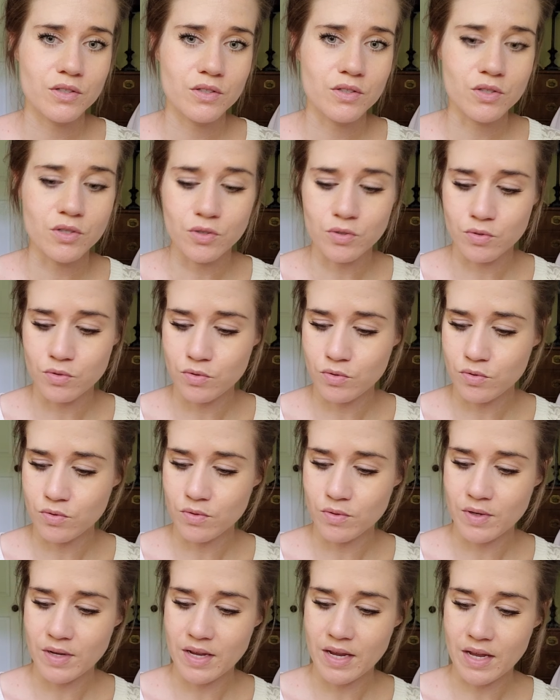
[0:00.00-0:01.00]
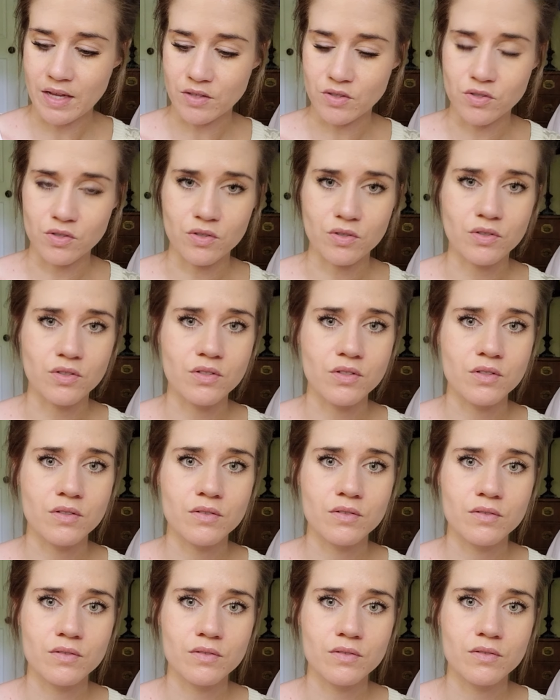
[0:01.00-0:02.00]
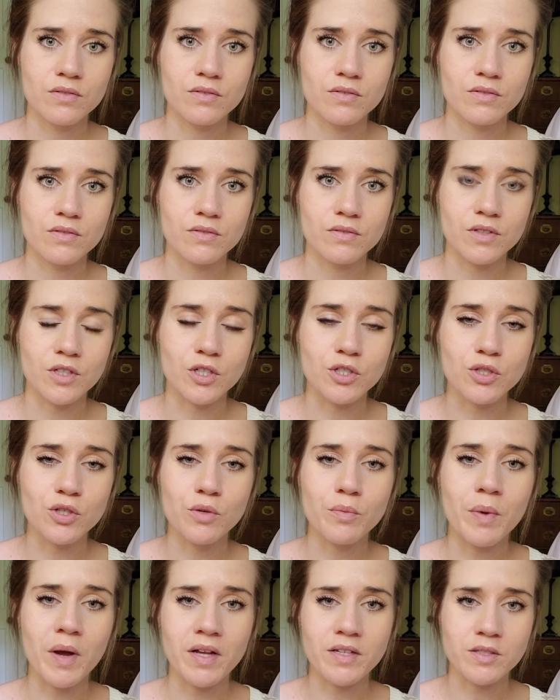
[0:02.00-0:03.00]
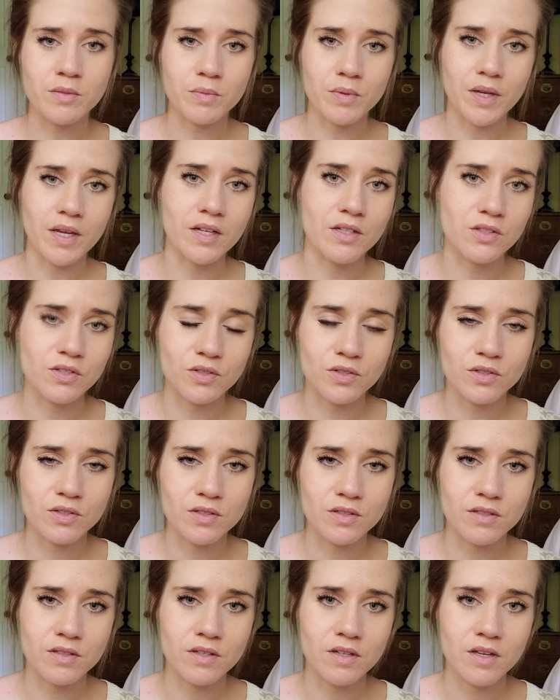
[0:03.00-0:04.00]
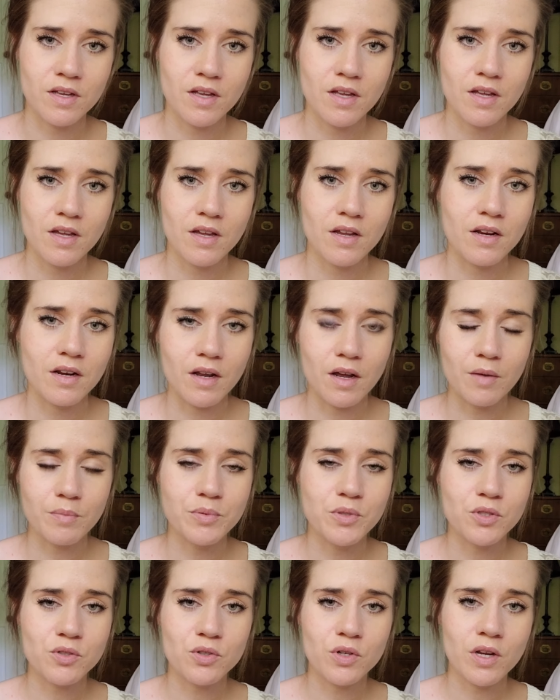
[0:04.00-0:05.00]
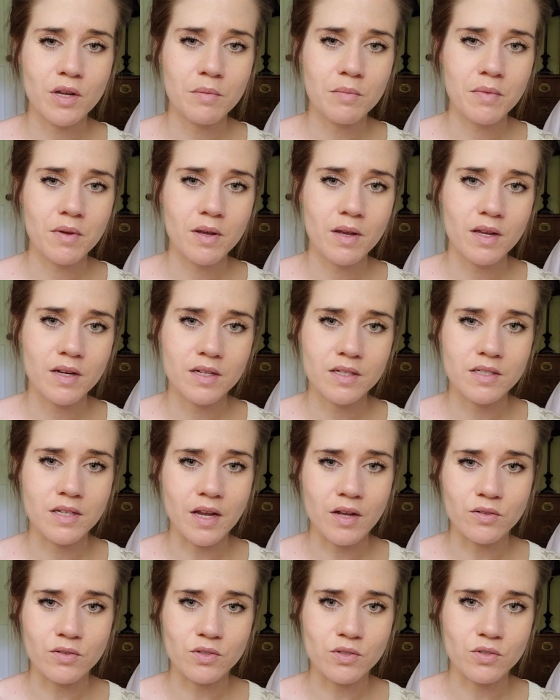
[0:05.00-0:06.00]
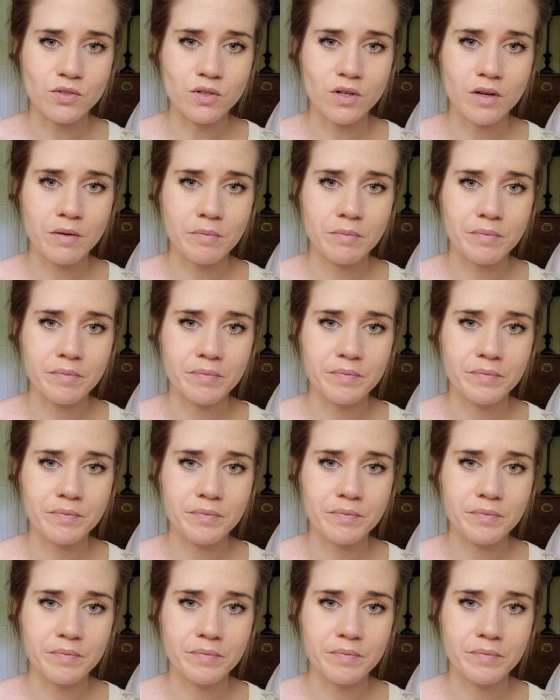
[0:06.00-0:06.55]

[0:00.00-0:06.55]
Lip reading: two answers. There are two possible answers: an upstream and a downstream.